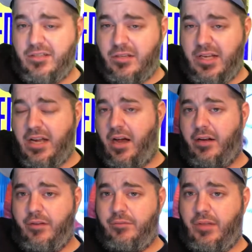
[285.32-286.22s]
a E
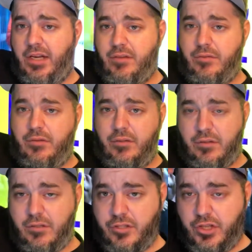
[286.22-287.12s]
Honda like
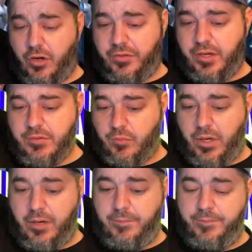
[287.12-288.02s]
shirt that he was
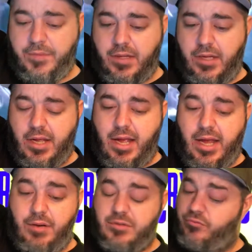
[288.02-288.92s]
wearing,
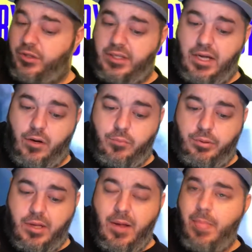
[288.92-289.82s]
and it was really
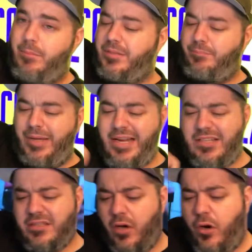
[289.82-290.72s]
dope. But
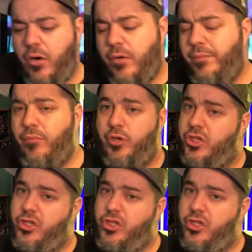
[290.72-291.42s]
Pete's third was